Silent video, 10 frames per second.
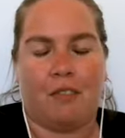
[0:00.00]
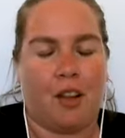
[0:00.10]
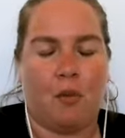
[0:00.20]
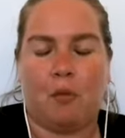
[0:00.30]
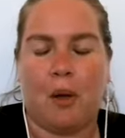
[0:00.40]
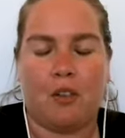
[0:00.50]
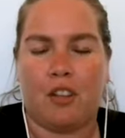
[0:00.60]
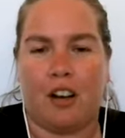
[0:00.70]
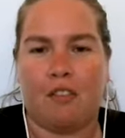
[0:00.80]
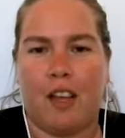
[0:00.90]
someone posted
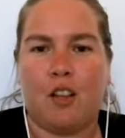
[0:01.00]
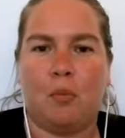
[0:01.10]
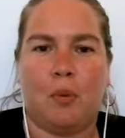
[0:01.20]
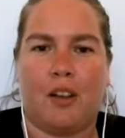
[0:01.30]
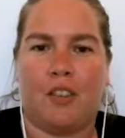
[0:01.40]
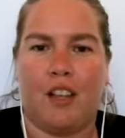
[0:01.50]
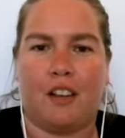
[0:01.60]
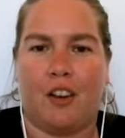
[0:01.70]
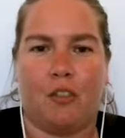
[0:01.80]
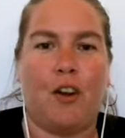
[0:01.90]
on Facebook
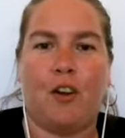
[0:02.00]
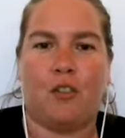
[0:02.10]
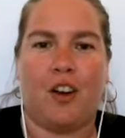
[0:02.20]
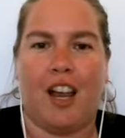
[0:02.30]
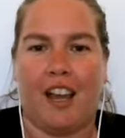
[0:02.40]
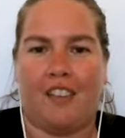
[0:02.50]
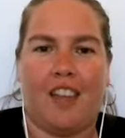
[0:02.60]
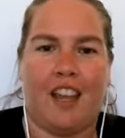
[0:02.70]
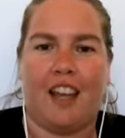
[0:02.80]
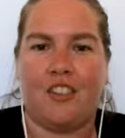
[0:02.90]
that their phone rang and
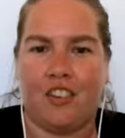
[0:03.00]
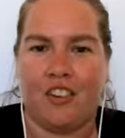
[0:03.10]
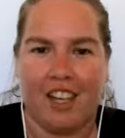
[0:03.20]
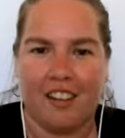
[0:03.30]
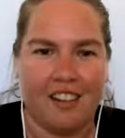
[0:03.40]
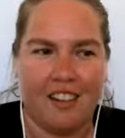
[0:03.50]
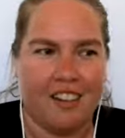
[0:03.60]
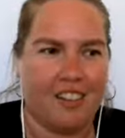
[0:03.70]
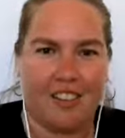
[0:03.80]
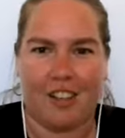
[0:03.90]
they answered it,
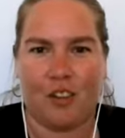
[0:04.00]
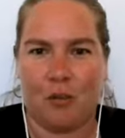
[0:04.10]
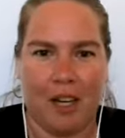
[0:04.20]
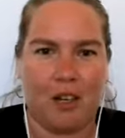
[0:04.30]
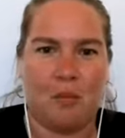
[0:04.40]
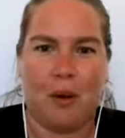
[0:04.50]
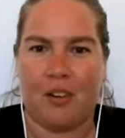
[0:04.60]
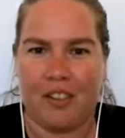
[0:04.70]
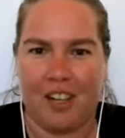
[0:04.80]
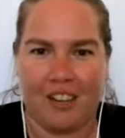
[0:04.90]
just like this random
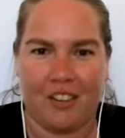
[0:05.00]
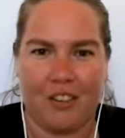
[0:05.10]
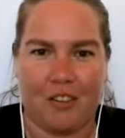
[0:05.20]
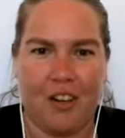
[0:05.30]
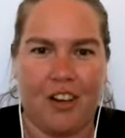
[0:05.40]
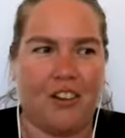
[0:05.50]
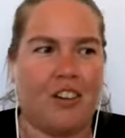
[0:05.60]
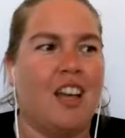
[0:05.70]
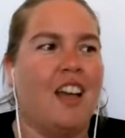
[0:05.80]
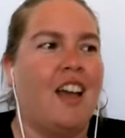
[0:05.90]
person answered the
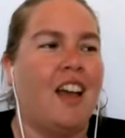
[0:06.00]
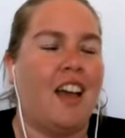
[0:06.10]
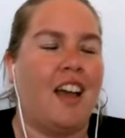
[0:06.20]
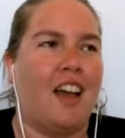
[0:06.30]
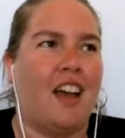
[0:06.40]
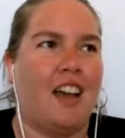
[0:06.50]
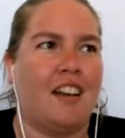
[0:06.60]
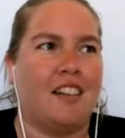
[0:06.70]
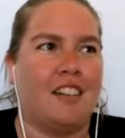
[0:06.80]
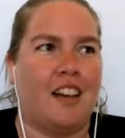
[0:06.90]
phone
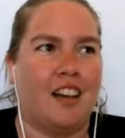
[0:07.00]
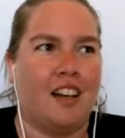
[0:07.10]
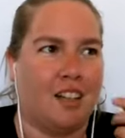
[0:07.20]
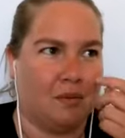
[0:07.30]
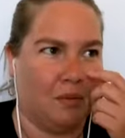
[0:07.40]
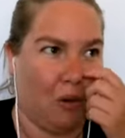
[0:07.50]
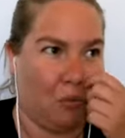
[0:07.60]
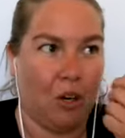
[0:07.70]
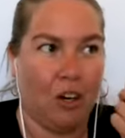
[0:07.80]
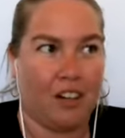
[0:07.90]
and at
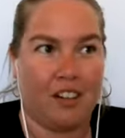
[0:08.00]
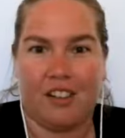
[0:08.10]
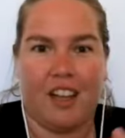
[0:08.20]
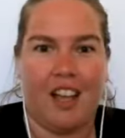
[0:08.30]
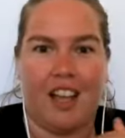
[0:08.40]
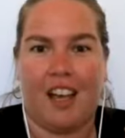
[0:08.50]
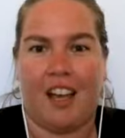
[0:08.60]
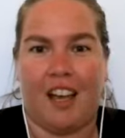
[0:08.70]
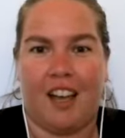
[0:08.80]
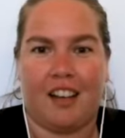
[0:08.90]
work,
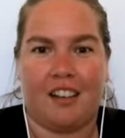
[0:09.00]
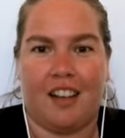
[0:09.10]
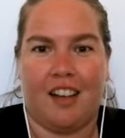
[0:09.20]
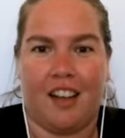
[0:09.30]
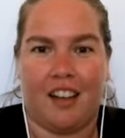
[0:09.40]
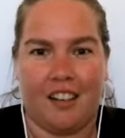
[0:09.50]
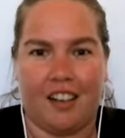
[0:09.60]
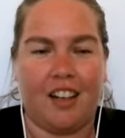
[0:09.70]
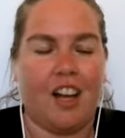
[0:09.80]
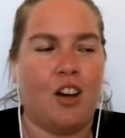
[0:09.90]
and he said,
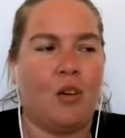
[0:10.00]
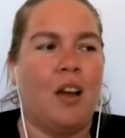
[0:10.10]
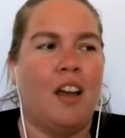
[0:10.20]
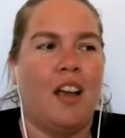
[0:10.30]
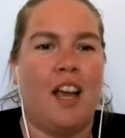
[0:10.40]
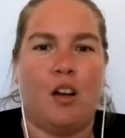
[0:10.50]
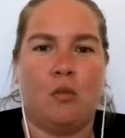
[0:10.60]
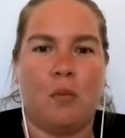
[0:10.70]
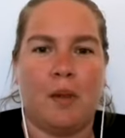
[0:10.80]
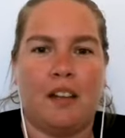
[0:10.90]
hello. And a
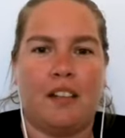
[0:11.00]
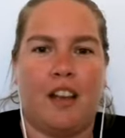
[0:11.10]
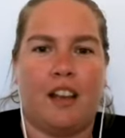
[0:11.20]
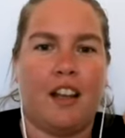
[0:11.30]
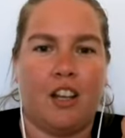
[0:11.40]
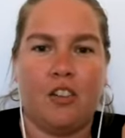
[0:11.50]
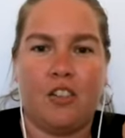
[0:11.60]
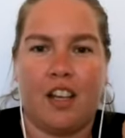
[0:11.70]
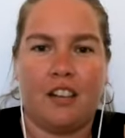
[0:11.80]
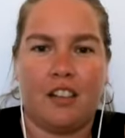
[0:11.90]
woman said, hello,
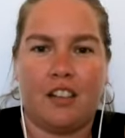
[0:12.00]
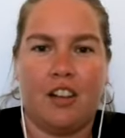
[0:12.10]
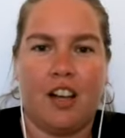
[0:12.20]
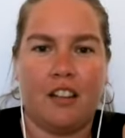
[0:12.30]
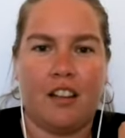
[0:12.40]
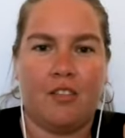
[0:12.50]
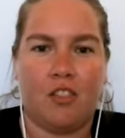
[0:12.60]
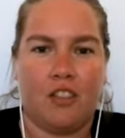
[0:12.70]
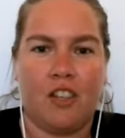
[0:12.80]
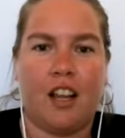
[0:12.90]
Santa Claus. I'm
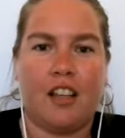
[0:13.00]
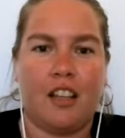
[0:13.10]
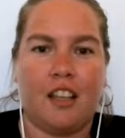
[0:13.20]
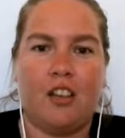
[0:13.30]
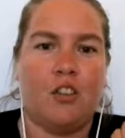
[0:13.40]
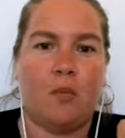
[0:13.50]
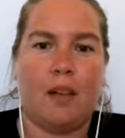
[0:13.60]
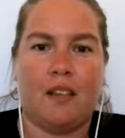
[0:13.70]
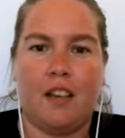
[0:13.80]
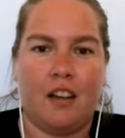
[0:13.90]
just telling you that my
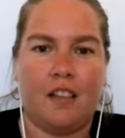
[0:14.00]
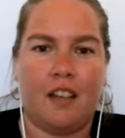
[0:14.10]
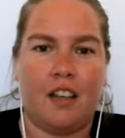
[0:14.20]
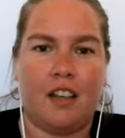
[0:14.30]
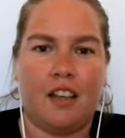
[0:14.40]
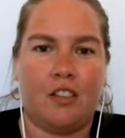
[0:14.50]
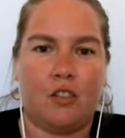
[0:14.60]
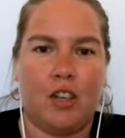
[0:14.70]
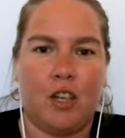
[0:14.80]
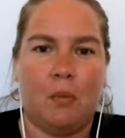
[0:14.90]
son isn't eating his
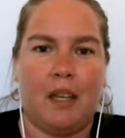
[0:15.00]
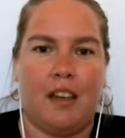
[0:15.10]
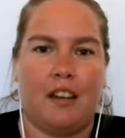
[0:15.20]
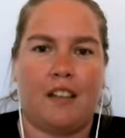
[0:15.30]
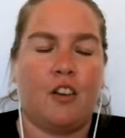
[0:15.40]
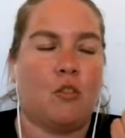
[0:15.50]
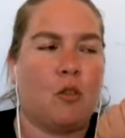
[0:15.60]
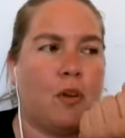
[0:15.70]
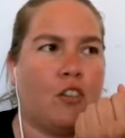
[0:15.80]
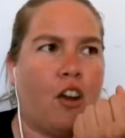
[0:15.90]
green beans. And she
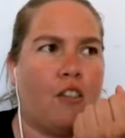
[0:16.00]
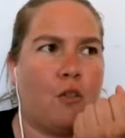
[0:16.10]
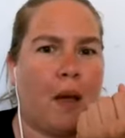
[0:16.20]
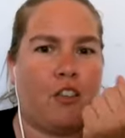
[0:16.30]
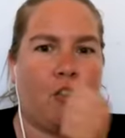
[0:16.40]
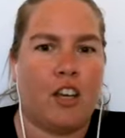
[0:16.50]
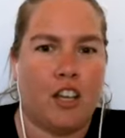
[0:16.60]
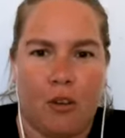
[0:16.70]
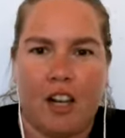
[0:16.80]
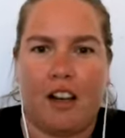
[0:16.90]
whispered, sorry for bothering
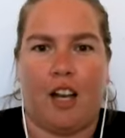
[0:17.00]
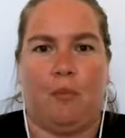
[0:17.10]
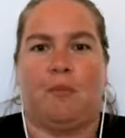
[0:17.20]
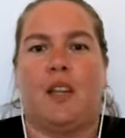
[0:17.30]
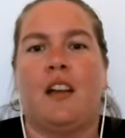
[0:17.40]
you, and hung up.